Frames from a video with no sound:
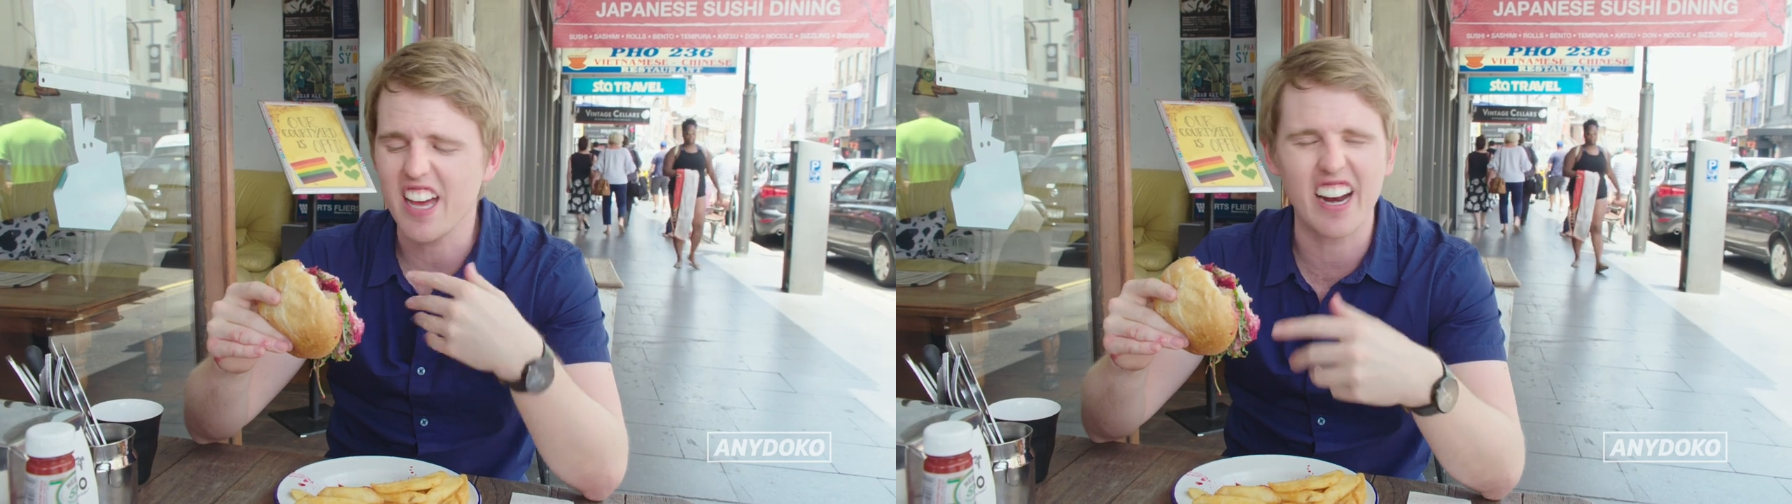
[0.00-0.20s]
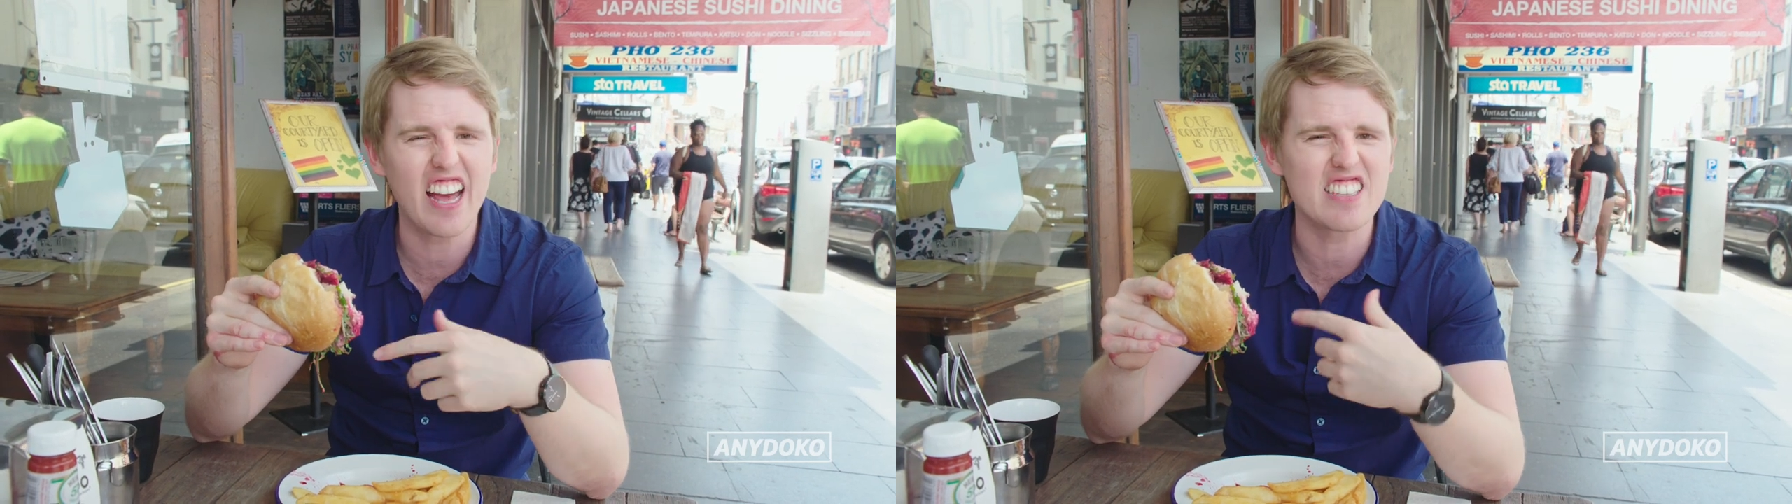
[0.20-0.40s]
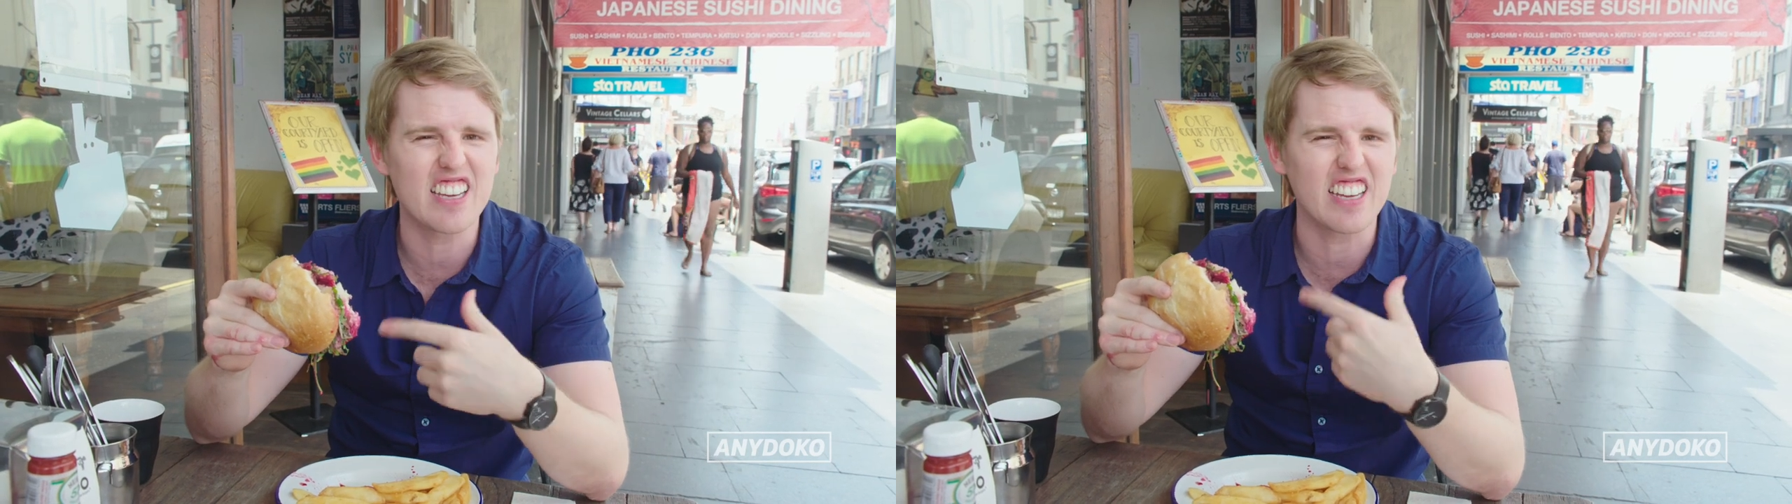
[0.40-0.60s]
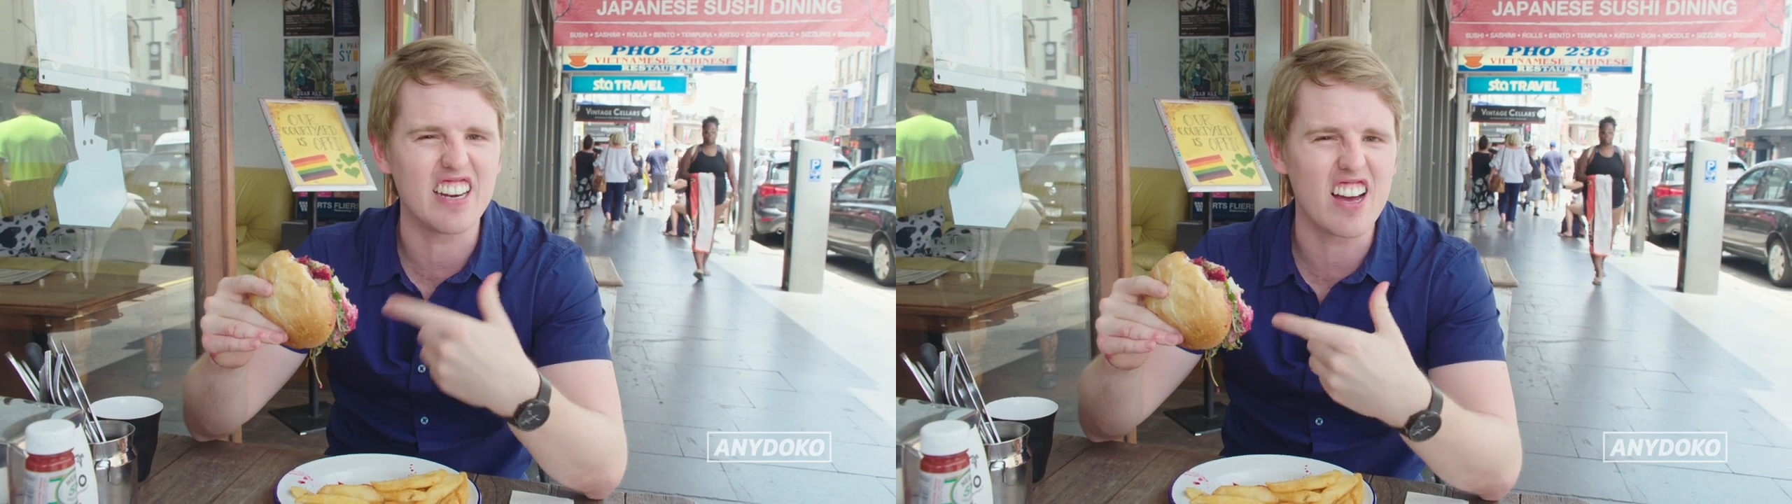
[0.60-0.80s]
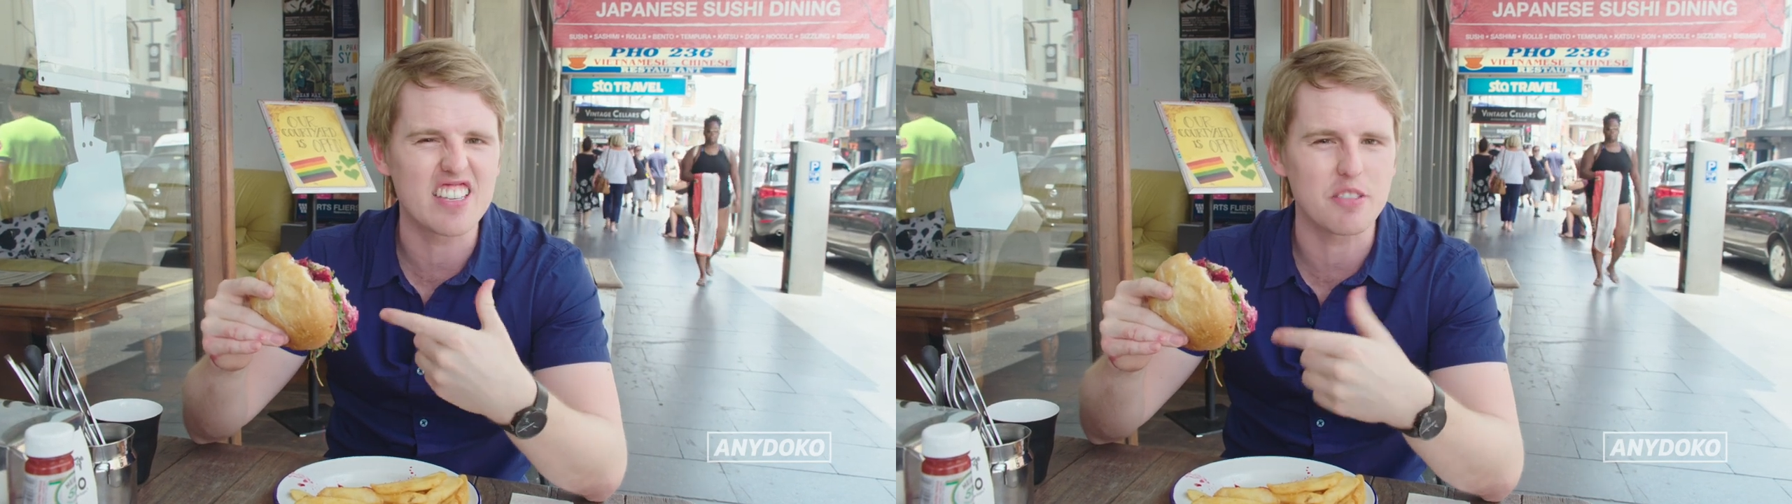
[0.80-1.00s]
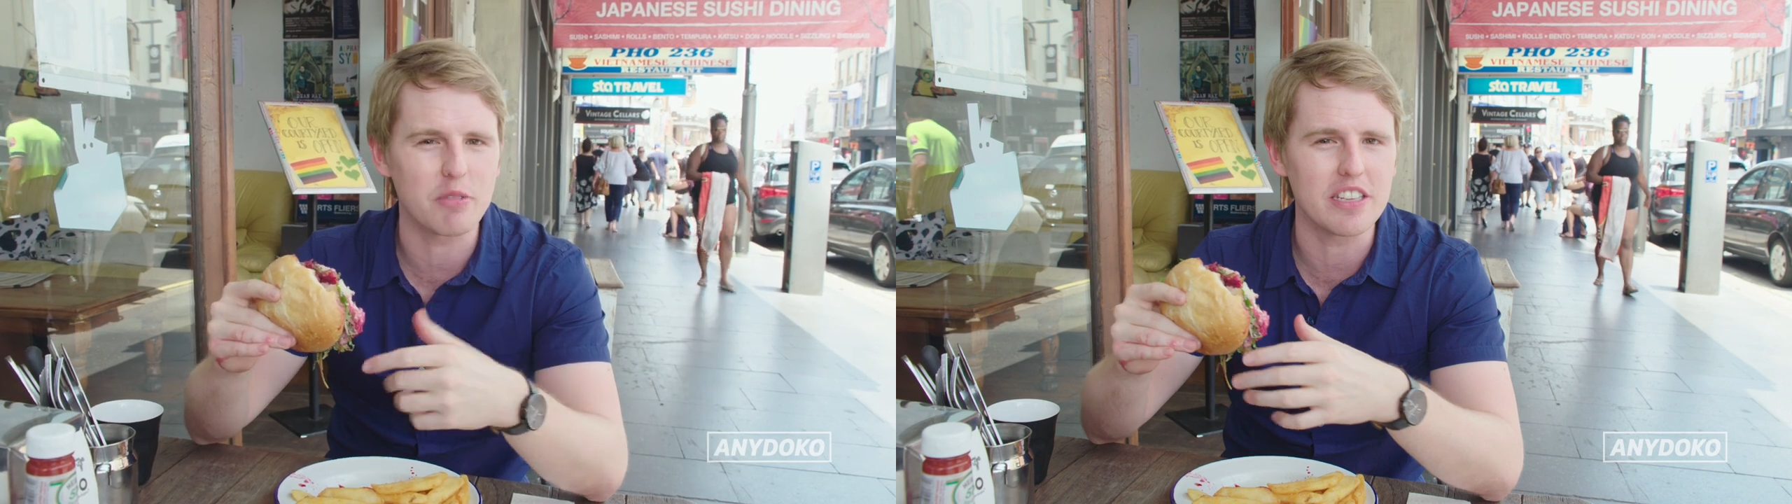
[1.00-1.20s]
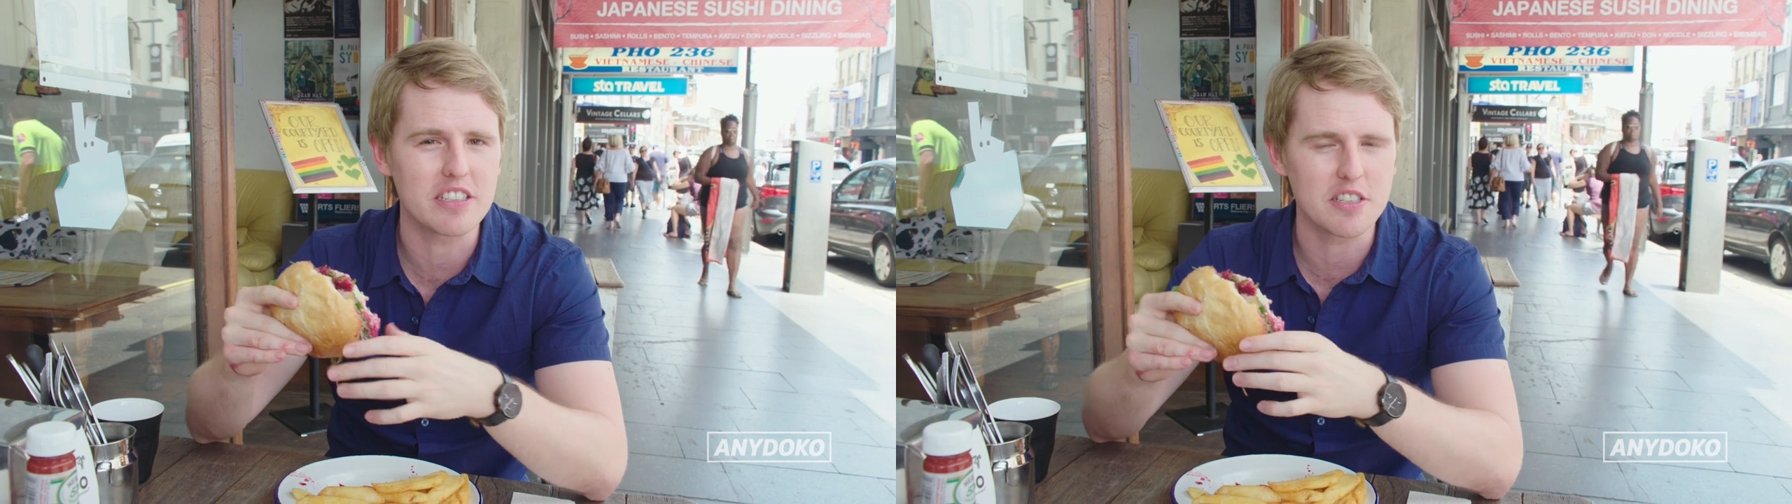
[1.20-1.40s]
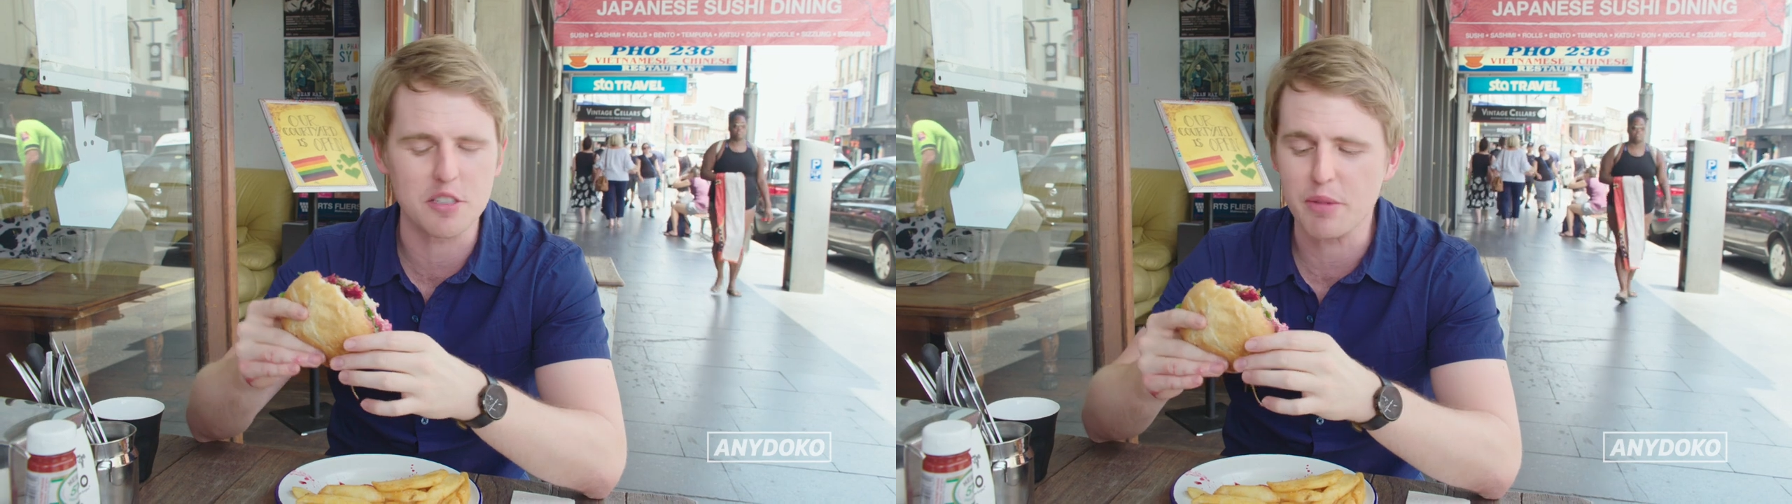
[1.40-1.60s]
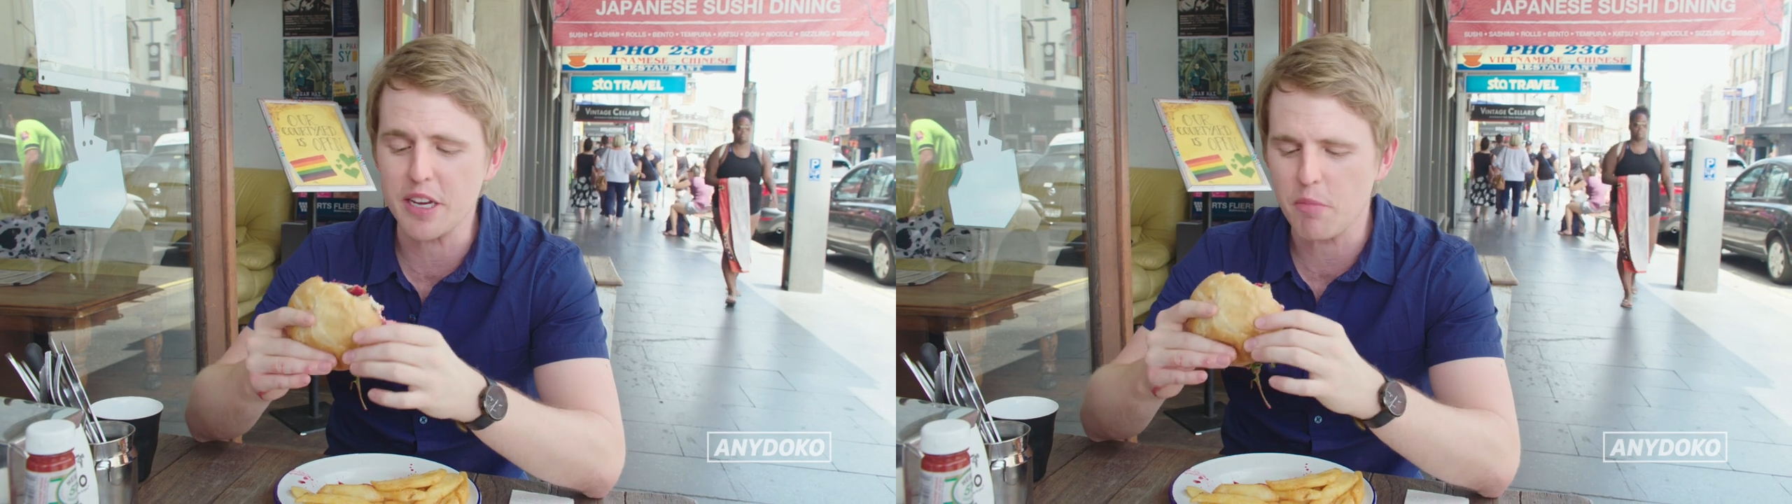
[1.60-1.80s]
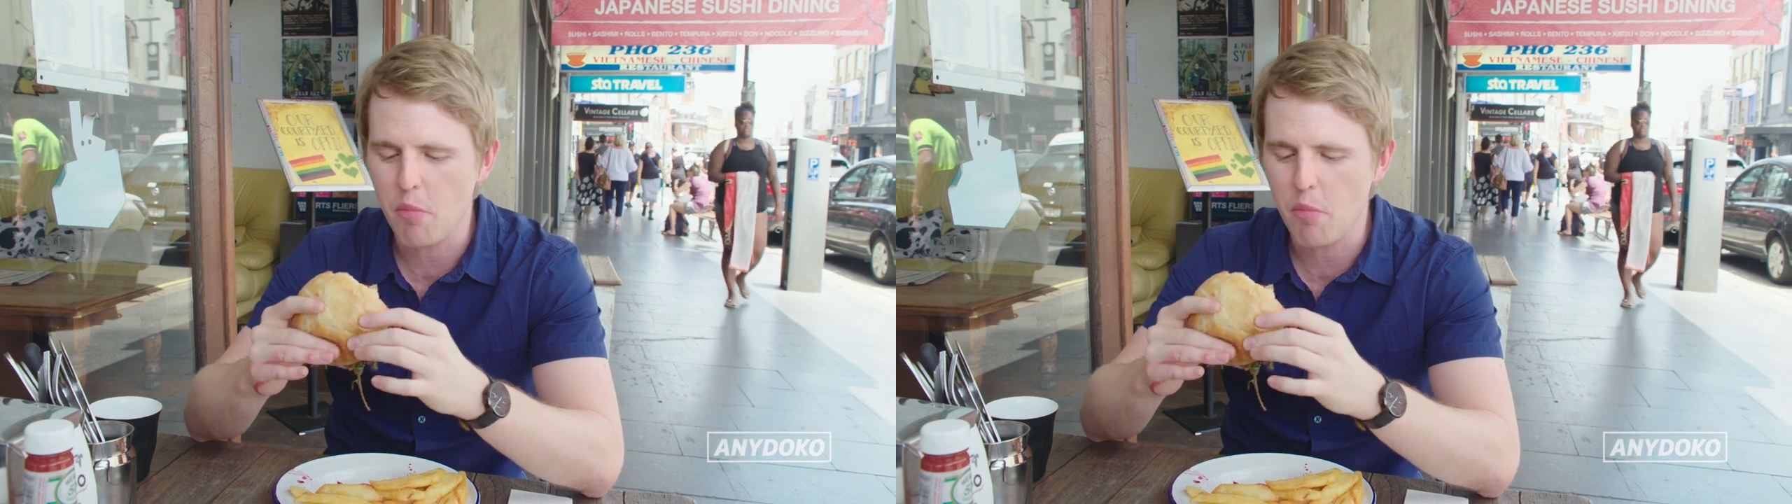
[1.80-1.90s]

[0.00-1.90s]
and it adds like a nice sweetness to the meat.